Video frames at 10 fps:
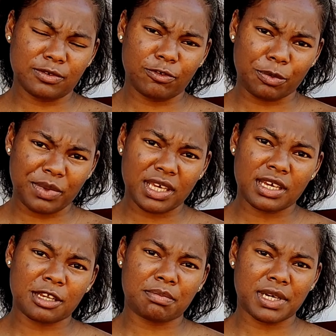for me
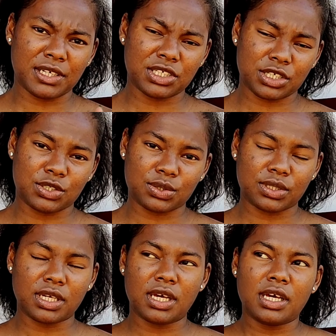and my schedule.
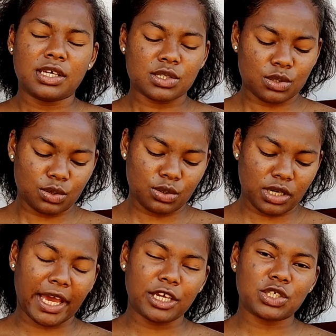So
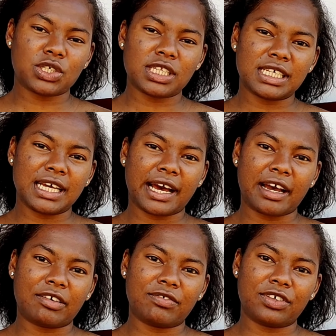I usually
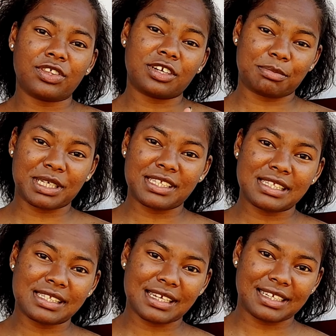have 3
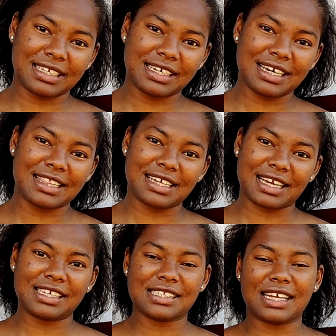meals a day and then
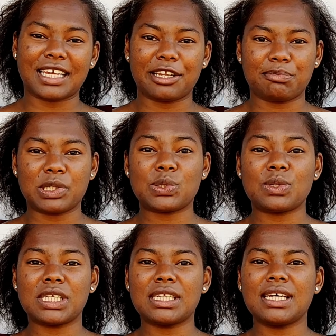I snack in
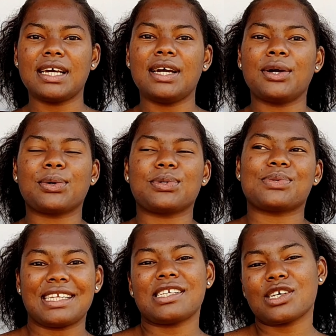between, because
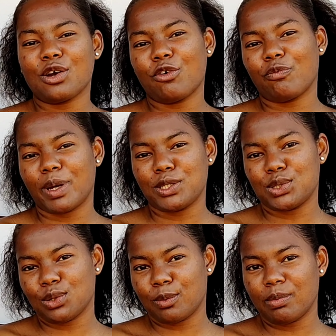the nature of my
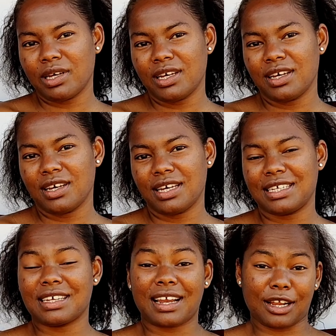job,
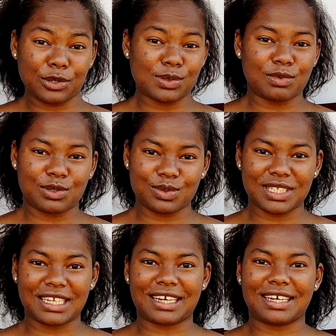it allows me to
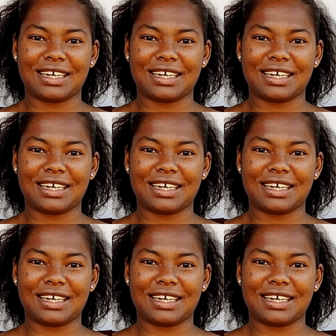snack,